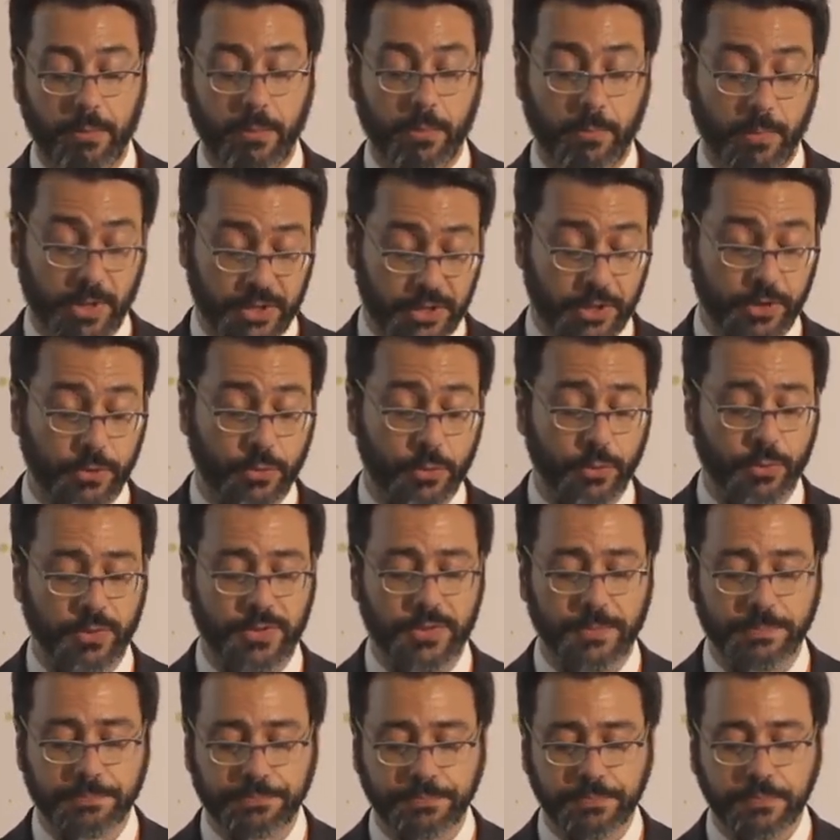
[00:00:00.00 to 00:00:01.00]
machine tools.
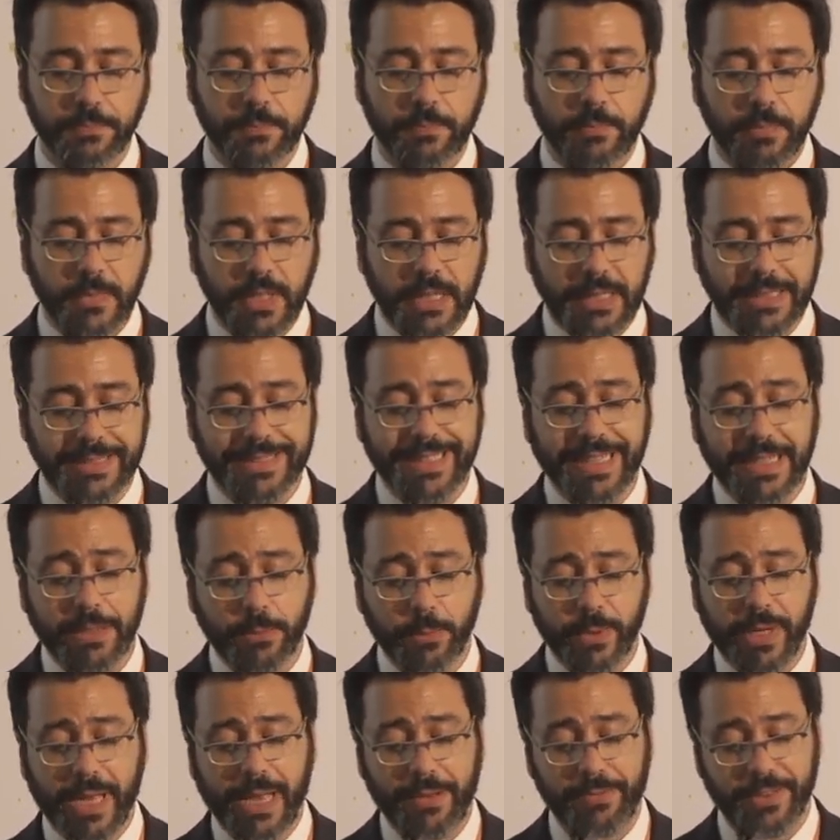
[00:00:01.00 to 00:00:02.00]
Then
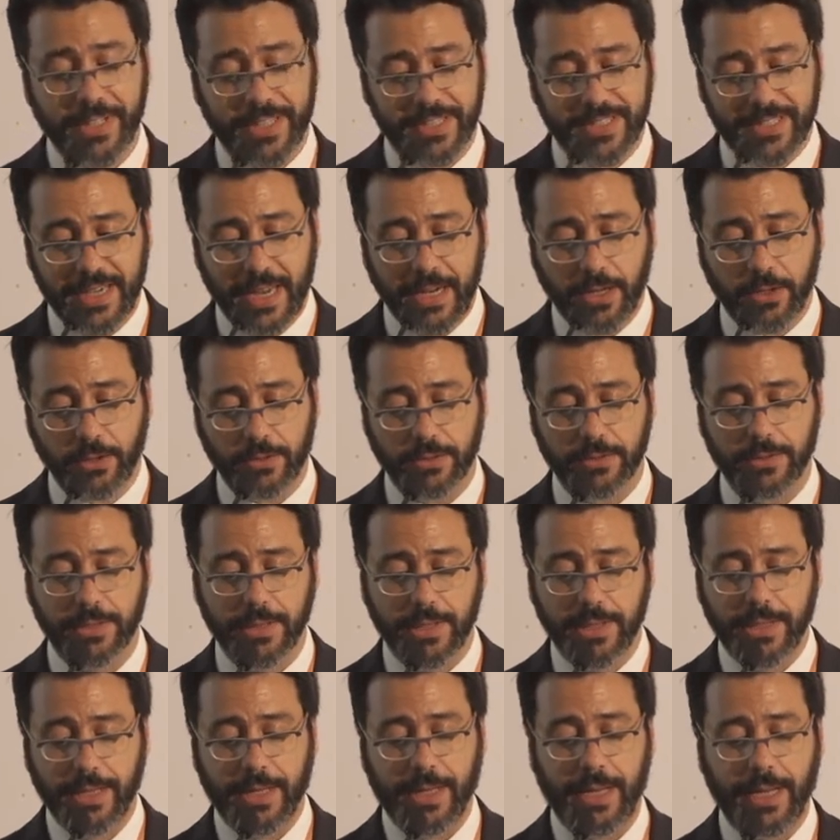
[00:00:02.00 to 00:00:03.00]
we have the second
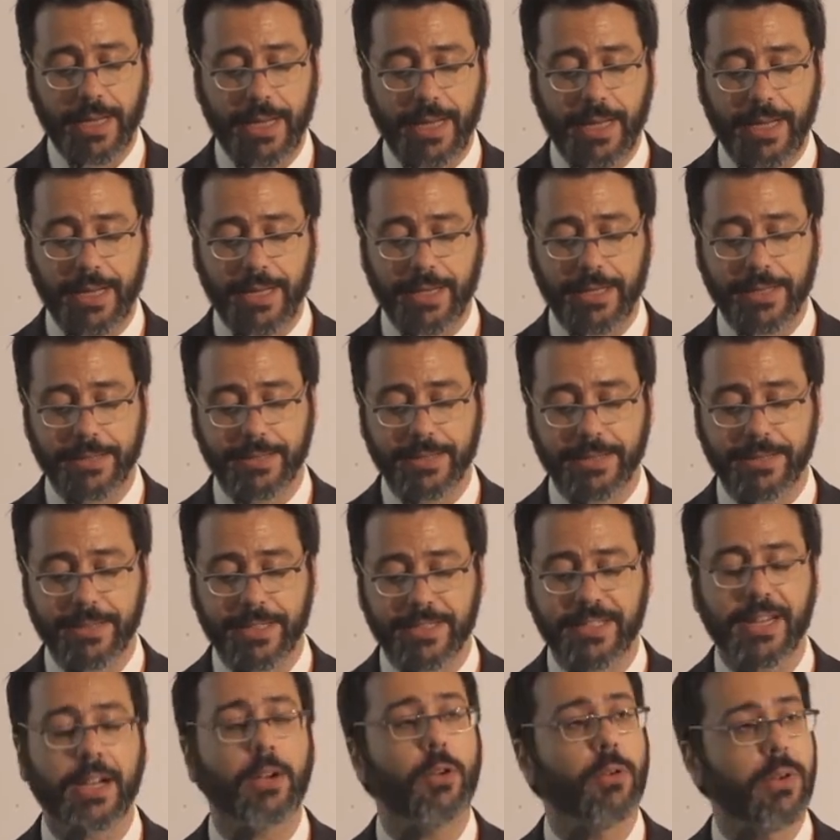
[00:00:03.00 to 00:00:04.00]

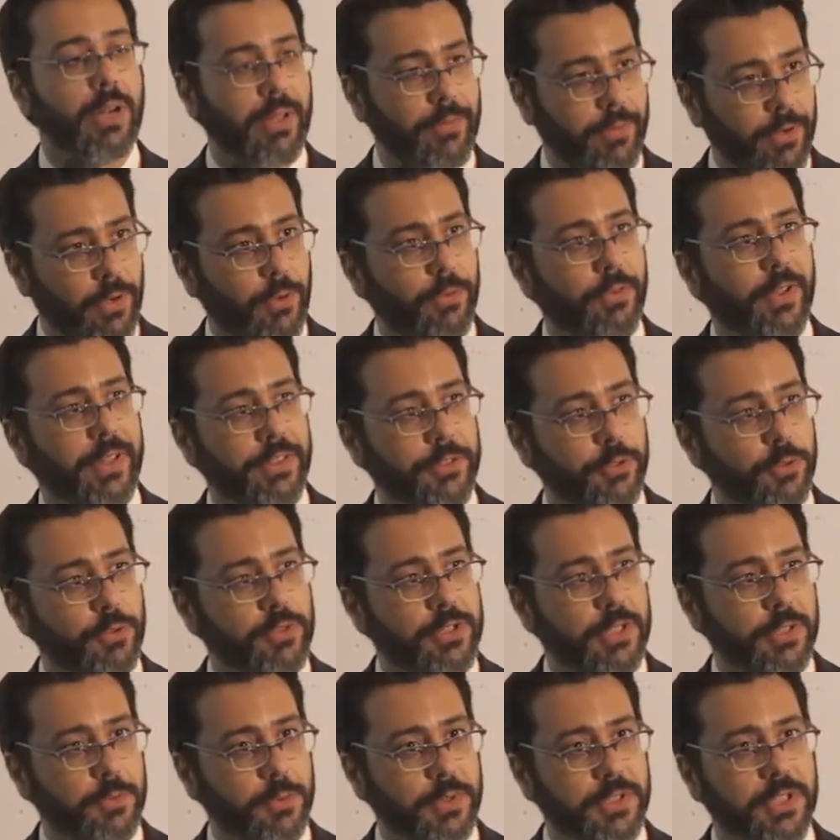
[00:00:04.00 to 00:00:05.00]
level of end
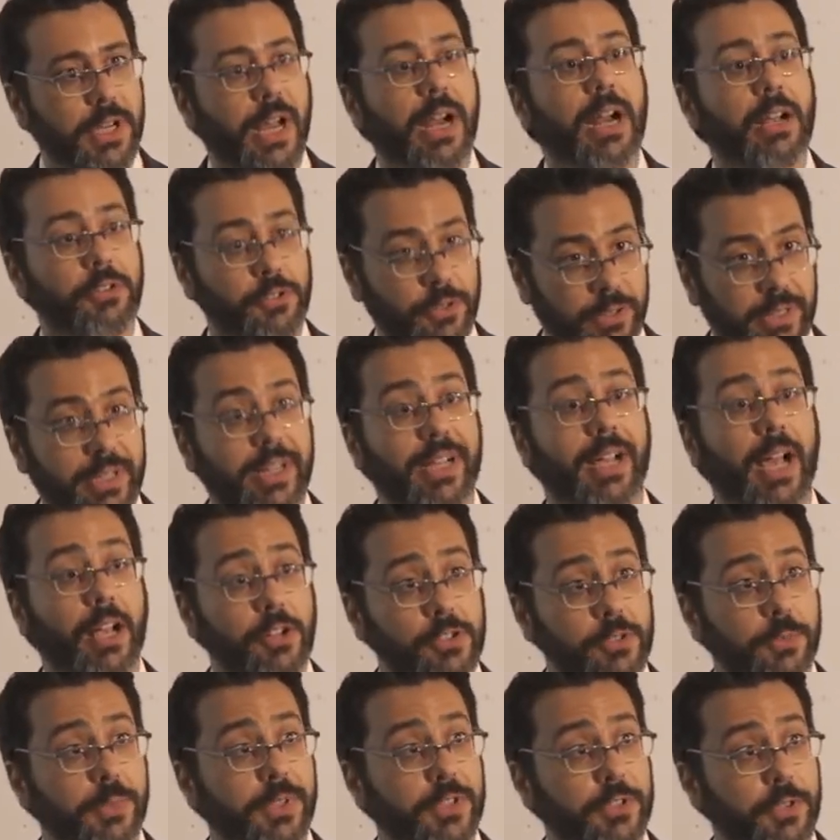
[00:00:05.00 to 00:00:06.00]
users, which are actually the
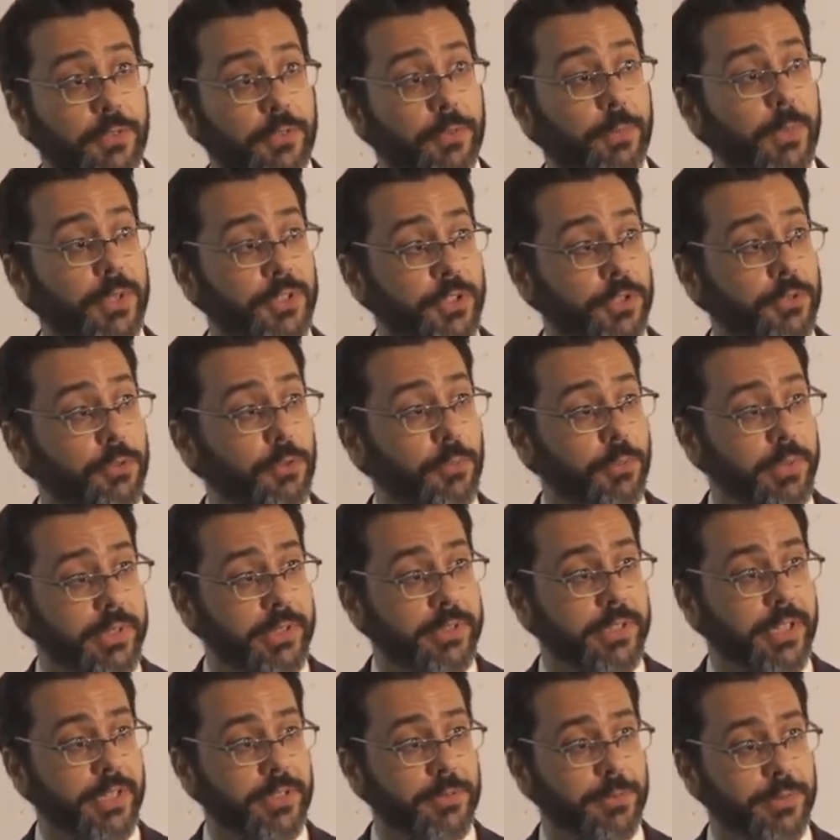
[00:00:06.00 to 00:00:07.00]
customers of machine tool
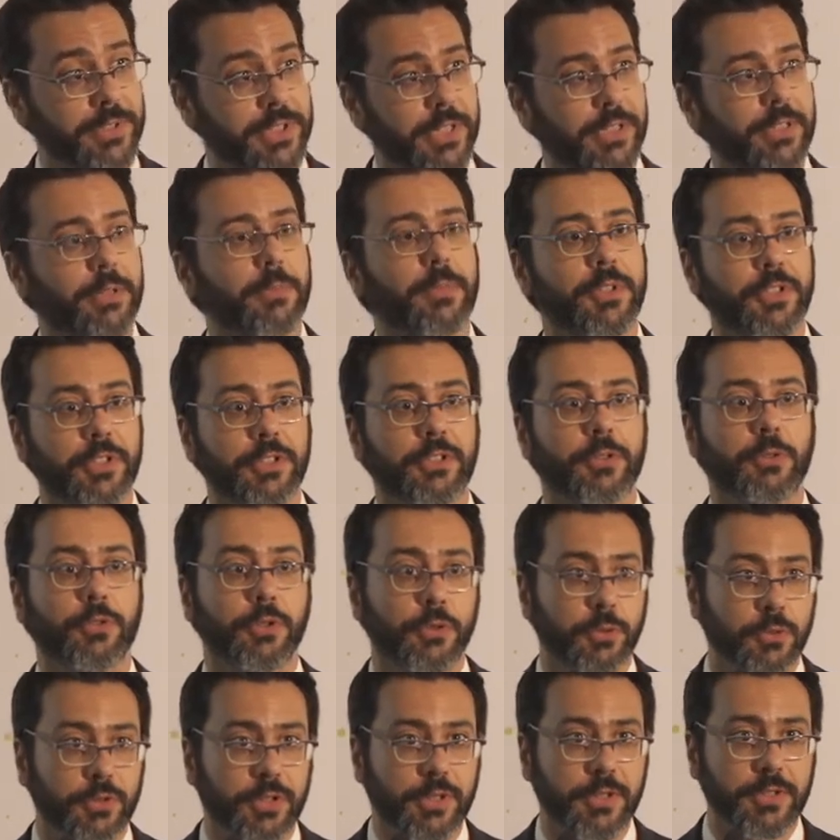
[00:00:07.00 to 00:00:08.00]
builders, which are the machine tool
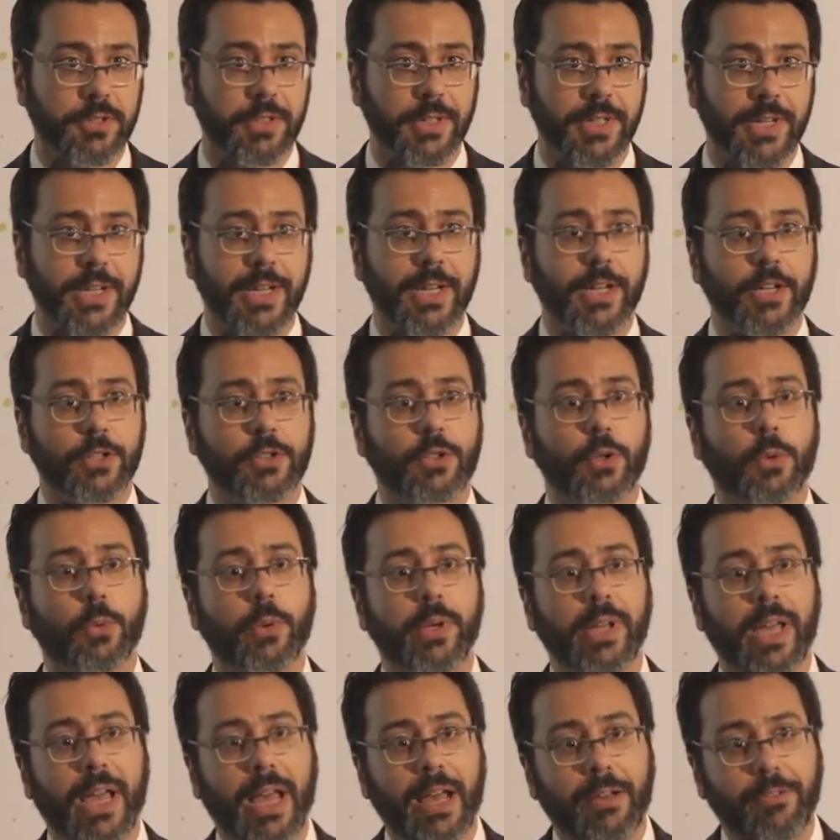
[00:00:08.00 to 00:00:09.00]
users. So
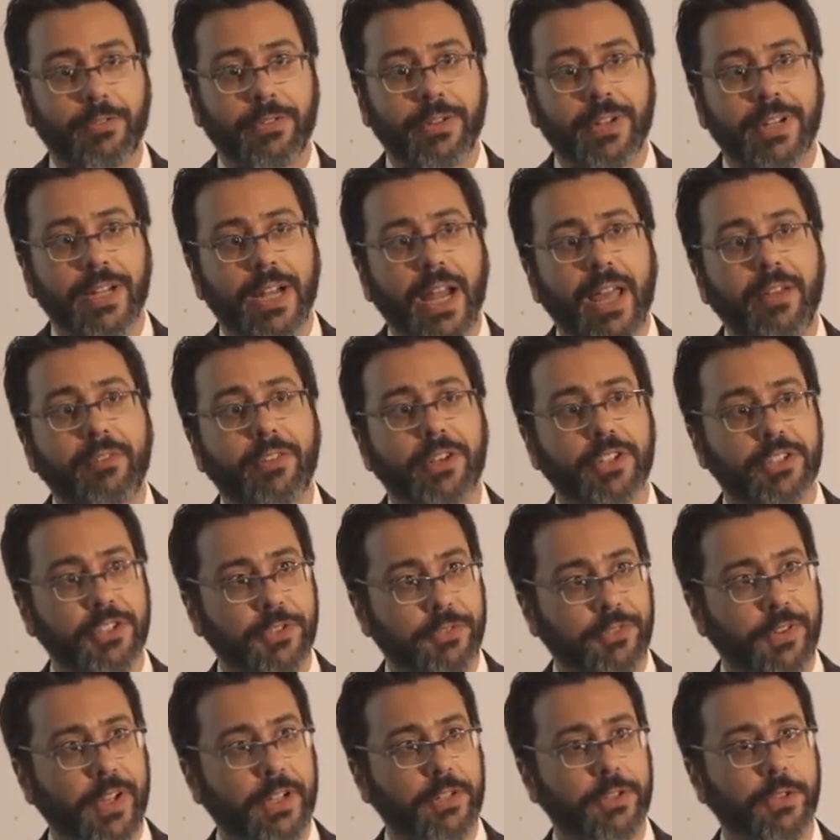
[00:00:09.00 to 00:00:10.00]
we have a leverage
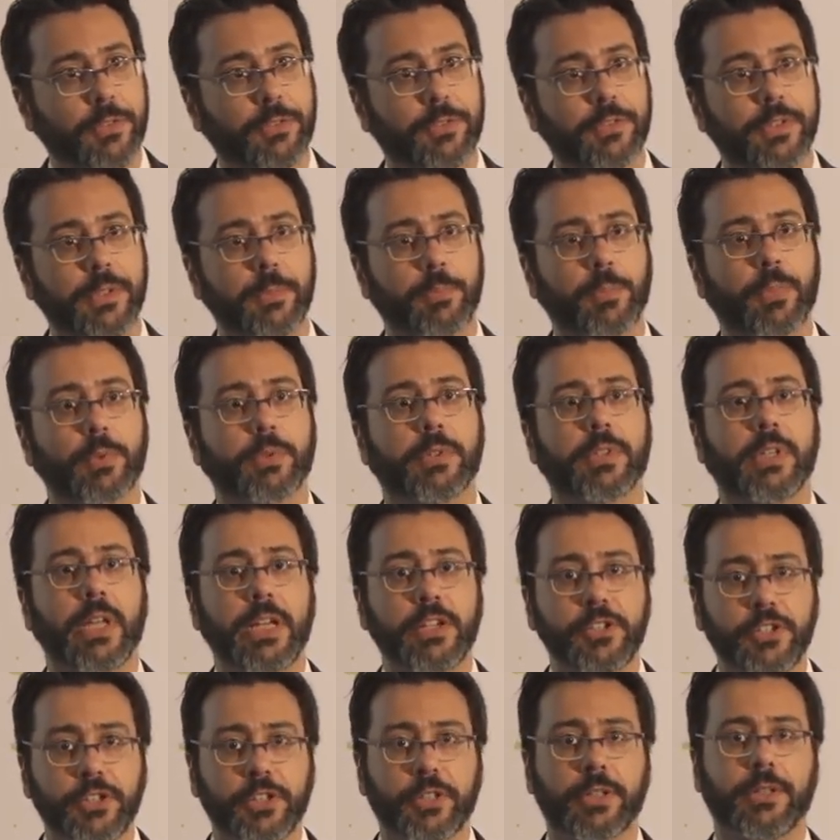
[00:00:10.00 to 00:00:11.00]
effect of the
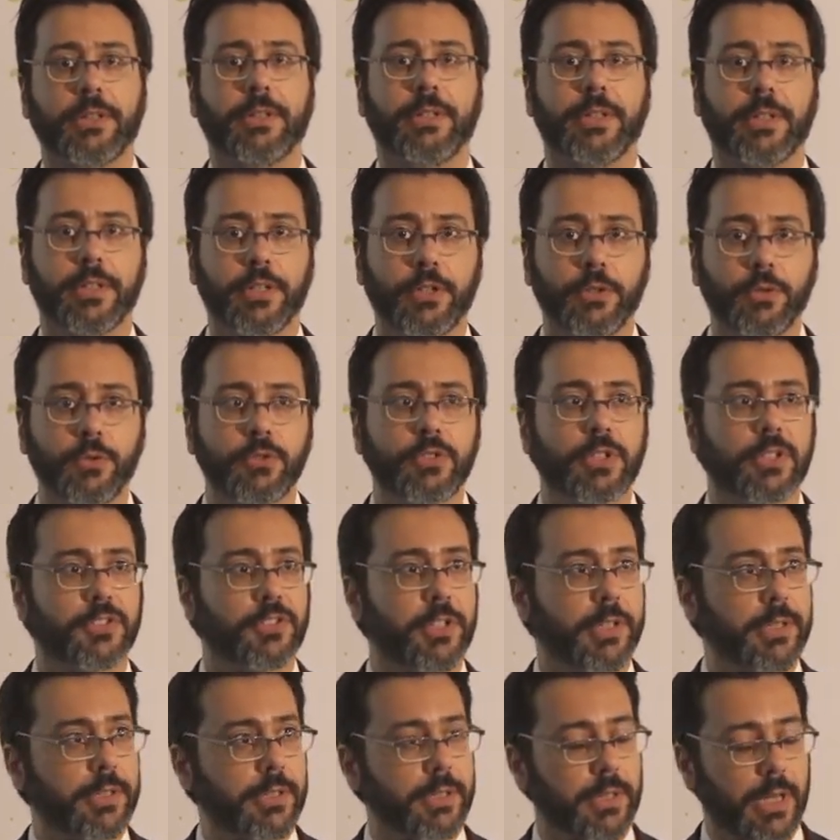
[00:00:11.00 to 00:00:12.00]
potential usage
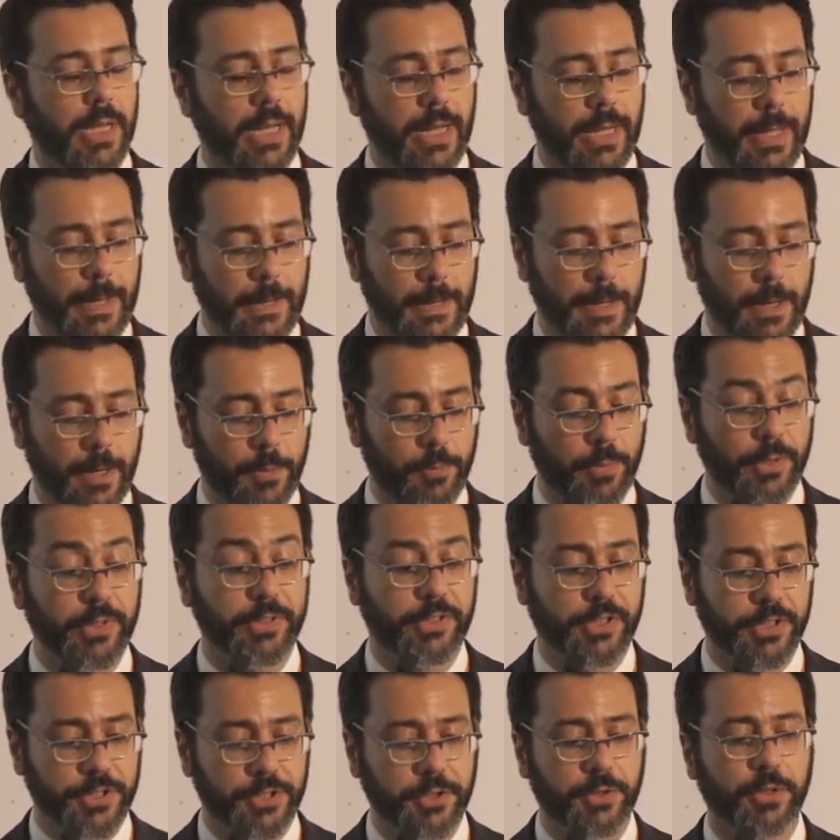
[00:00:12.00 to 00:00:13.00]
and
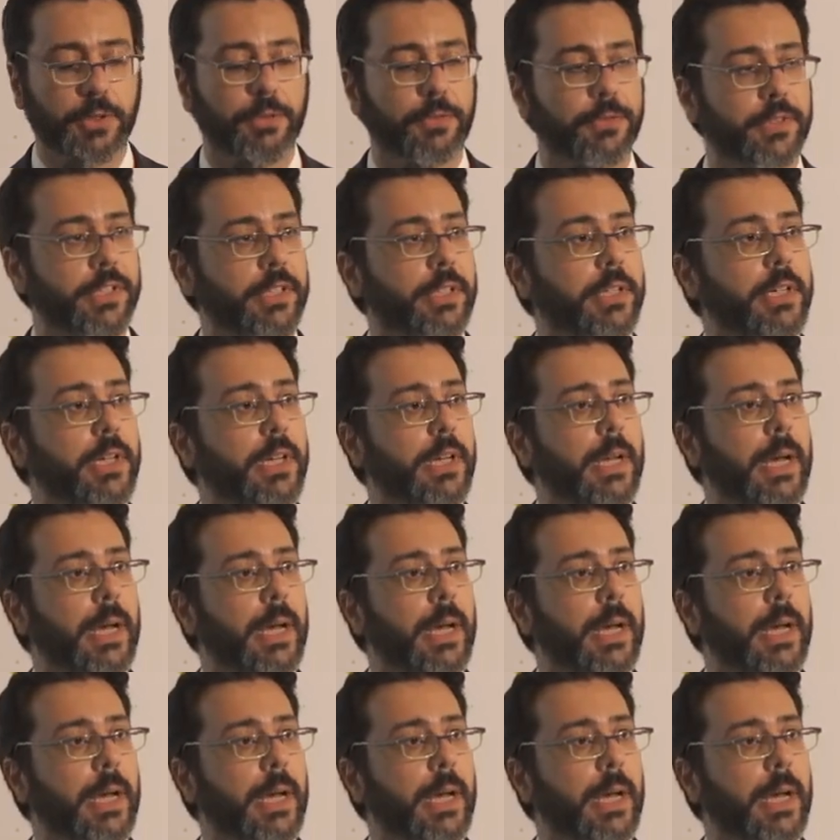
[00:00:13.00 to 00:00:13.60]
penetration of the